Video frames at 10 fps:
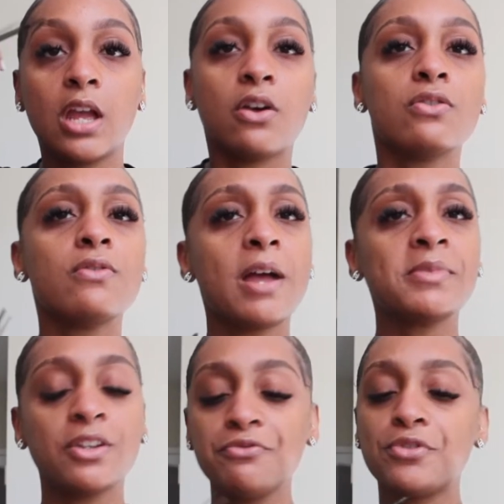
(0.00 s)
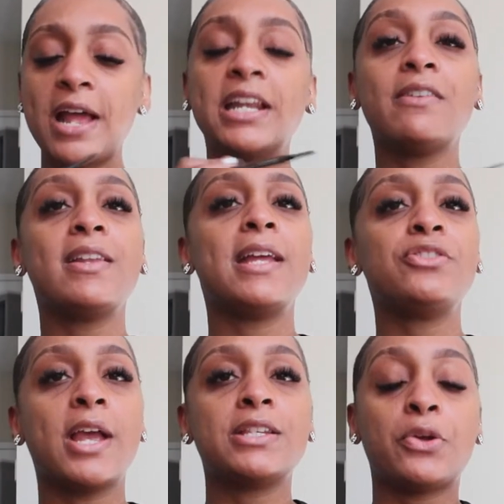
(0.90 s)
Oh, I'm so rude, I didn't even let you
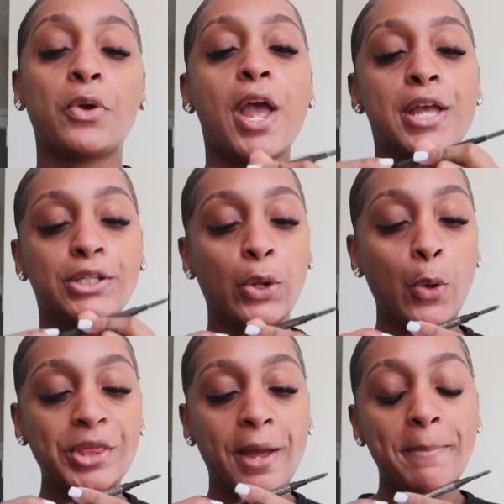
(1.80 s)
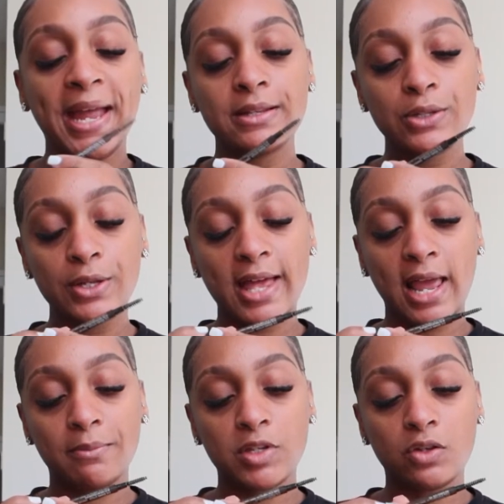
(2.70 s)
guys know. So the pencil that
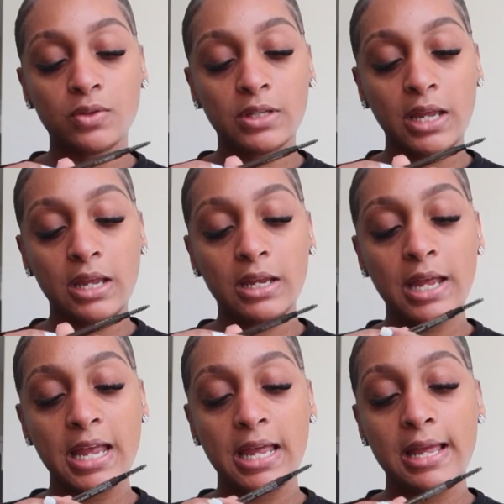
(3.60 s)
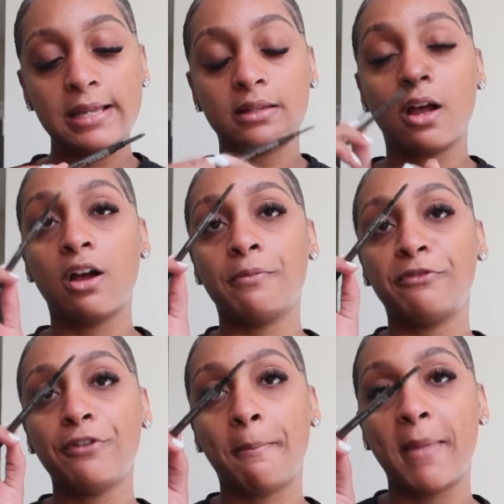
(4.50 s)
I'm using is
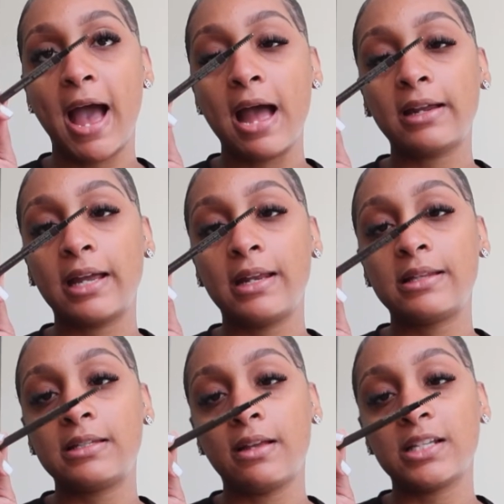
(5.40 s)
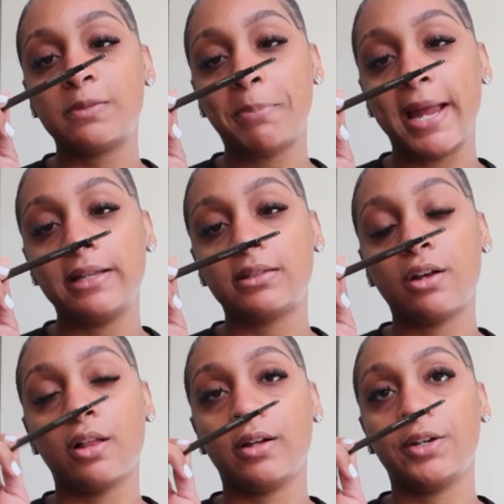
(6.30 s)
from MAC, and it's the spiked
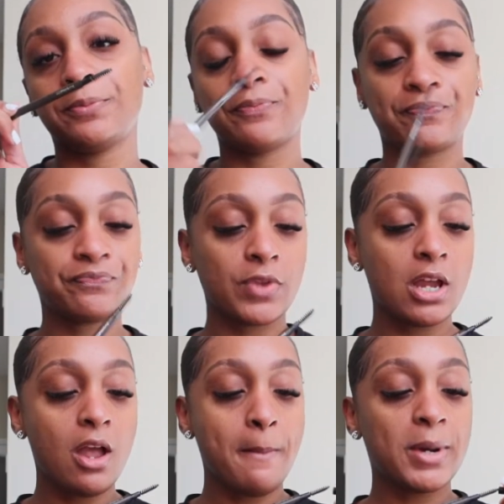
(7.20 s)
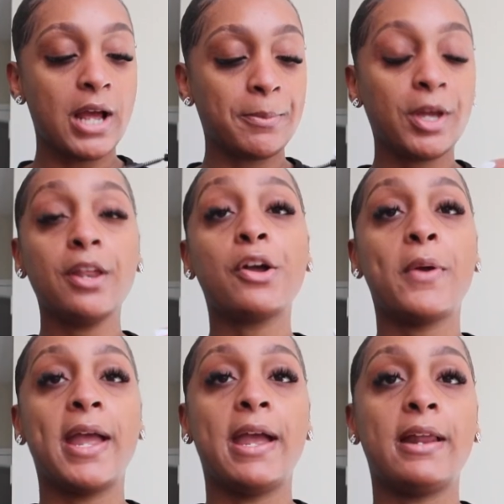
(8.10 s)
color. But I'm gonna go
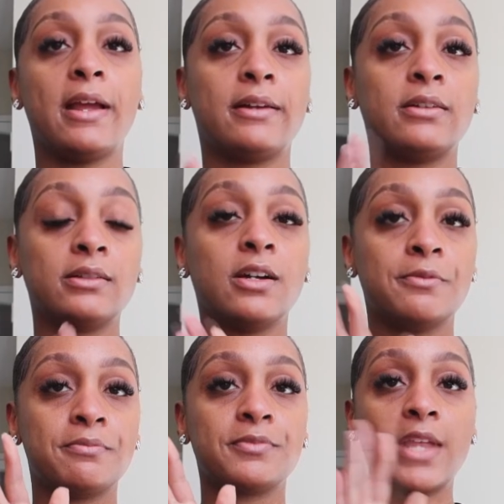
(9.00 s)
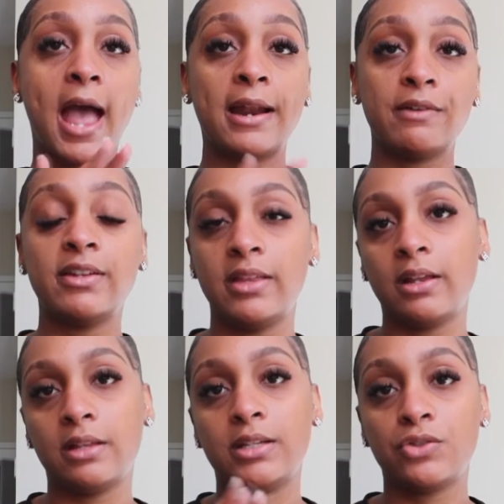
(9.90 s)
ahead and add everything in
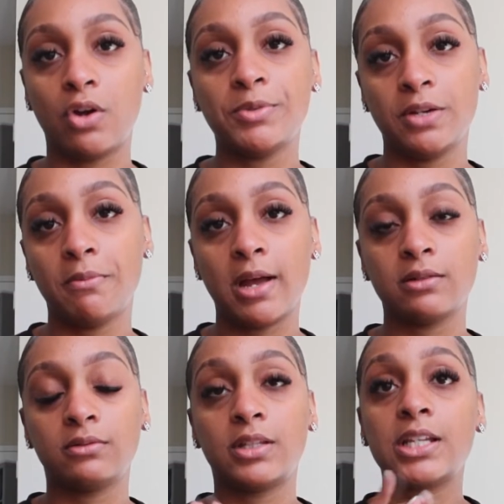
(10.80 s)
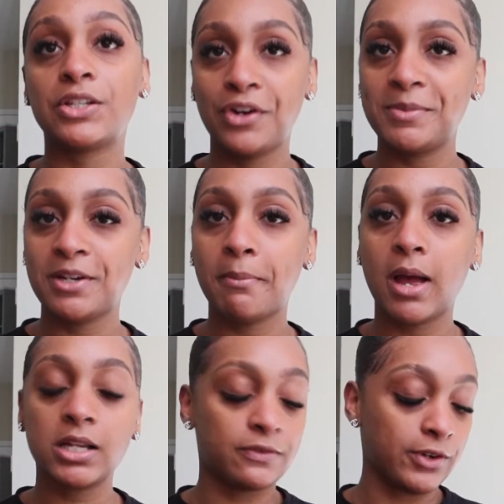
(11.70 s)
the description
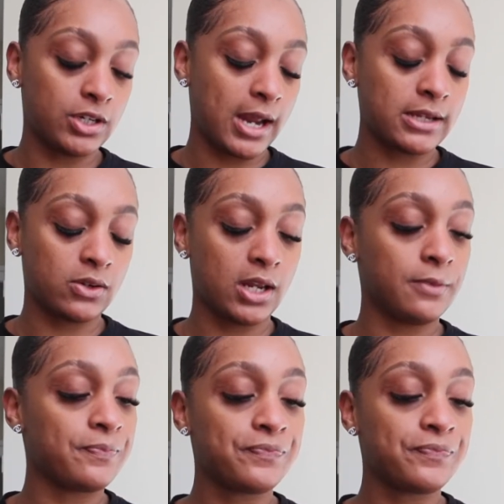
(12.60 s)
box for you guys, okay?